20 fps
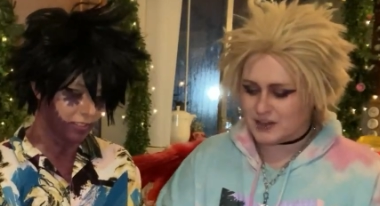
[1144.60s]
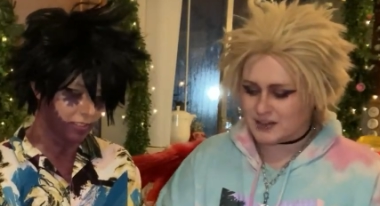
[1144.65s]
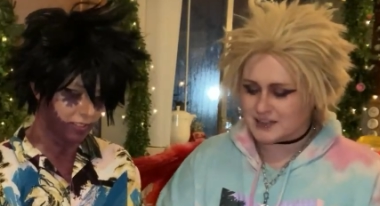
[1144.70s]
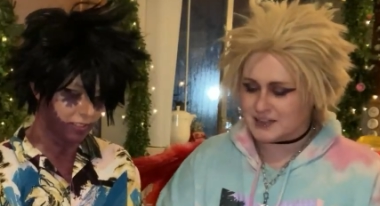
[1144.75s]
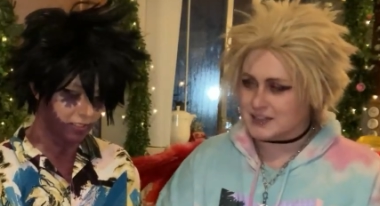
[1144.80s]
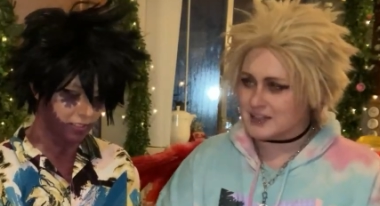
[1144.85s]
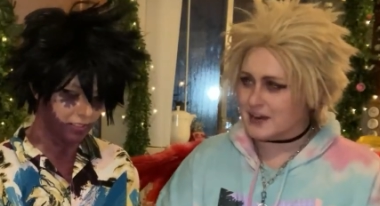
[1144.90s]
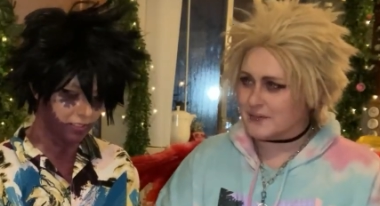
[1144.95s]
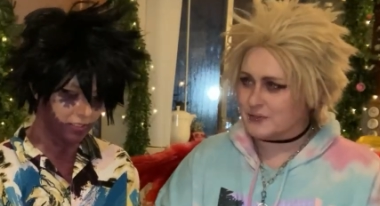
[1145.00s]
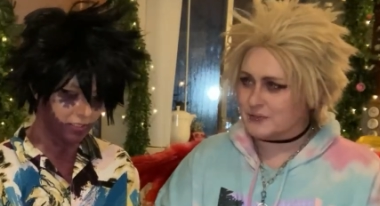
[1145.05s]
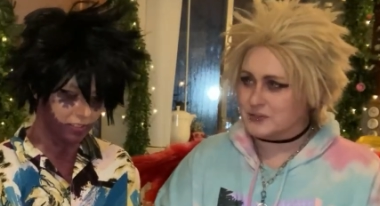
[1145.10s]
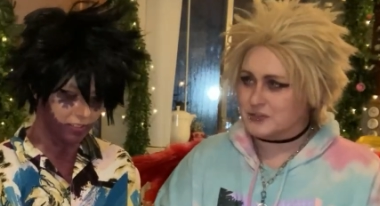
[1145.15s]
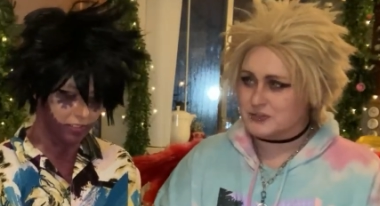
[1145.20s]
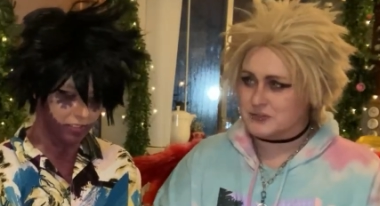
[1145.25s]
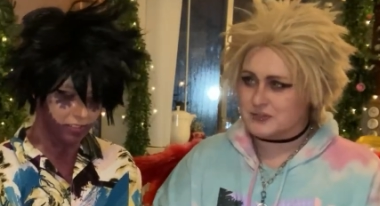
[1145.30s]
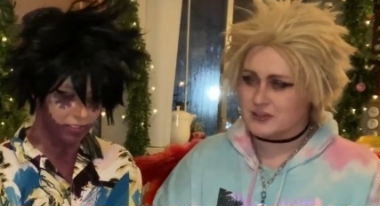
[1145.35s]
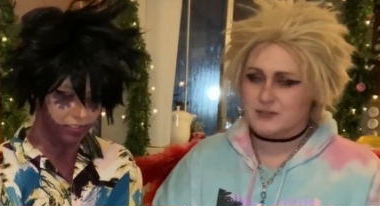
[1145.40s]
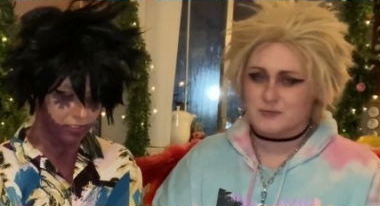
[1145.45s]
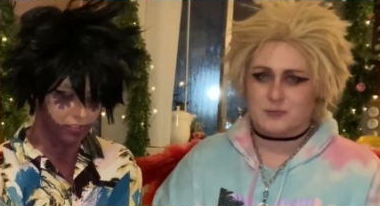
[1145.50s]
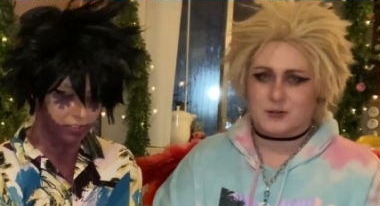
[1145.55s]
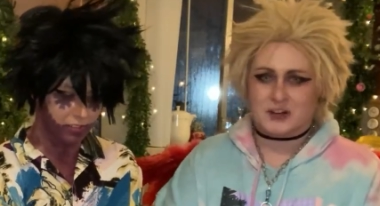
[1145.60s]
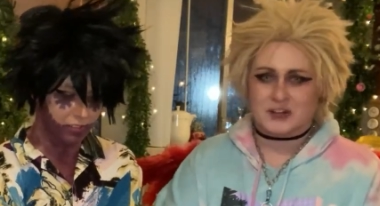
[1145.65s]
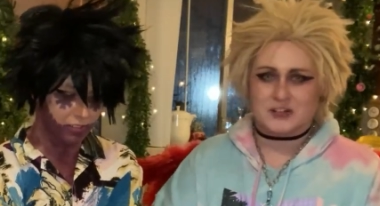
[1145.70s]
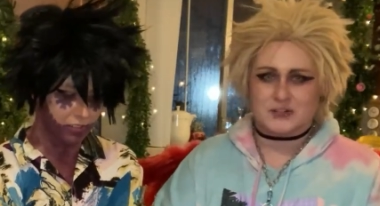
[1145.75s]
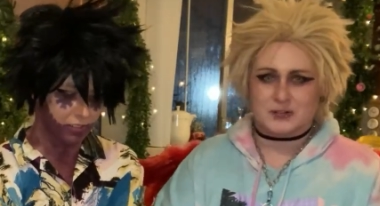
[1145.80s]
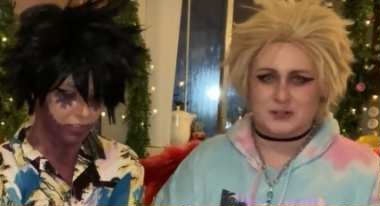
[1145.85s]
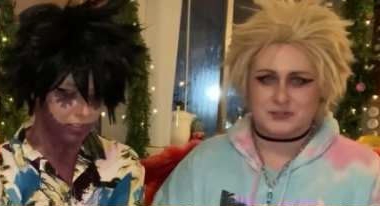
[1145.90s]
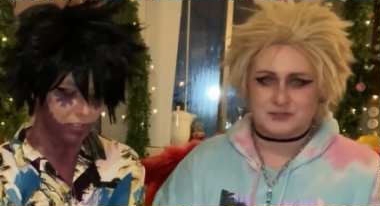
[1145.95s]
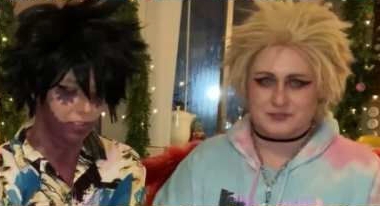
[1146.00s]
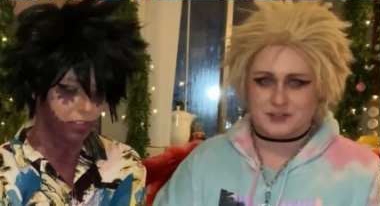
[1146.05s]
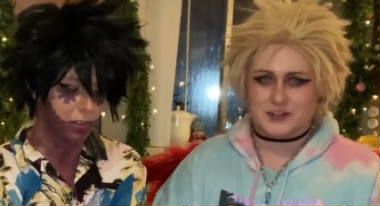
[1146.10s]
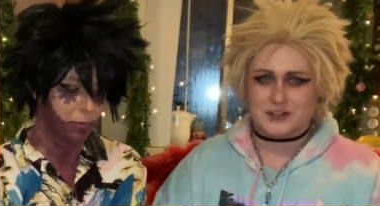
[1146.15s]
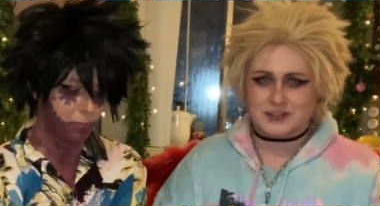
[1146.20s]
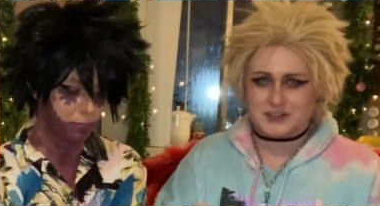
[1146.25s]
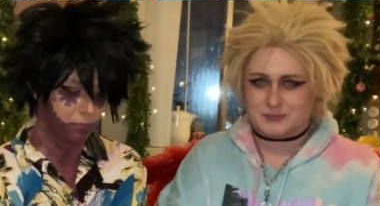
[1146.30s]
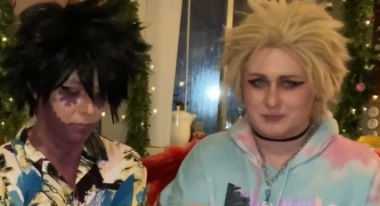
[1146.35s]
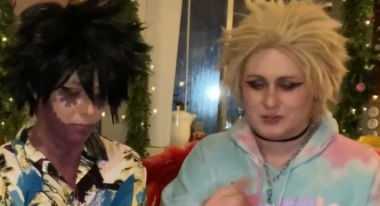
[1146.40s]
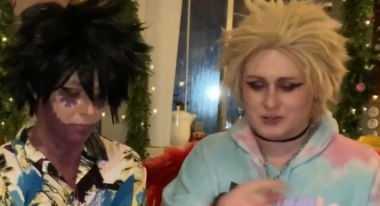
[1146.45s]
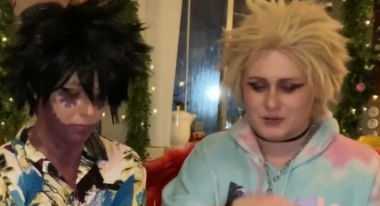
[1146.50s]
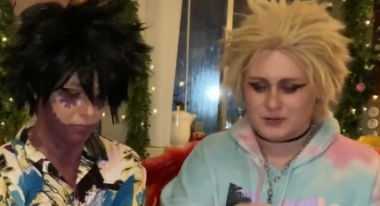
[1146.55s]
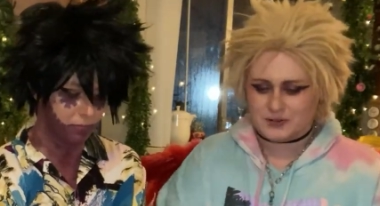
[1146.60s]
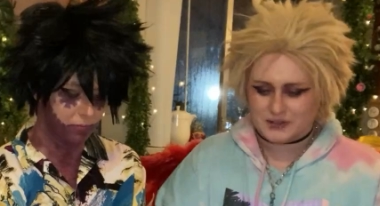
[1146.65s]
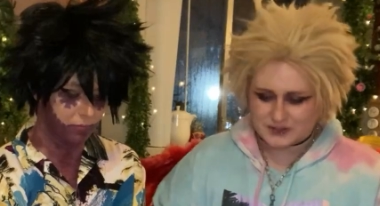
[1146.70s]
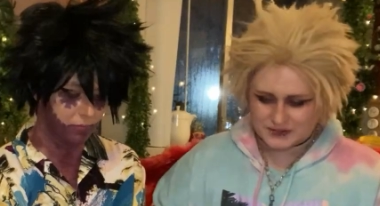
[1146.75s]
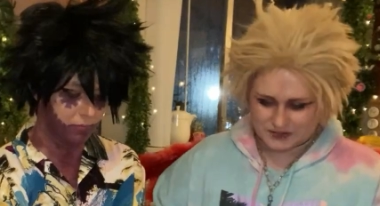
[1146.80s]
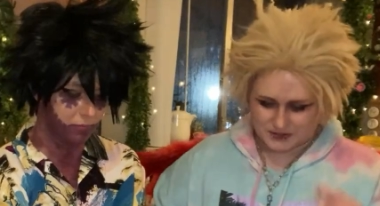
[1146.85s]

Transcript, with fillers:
Speaker 1: Yeah. I think everyone do their worst one first, and we'll go in a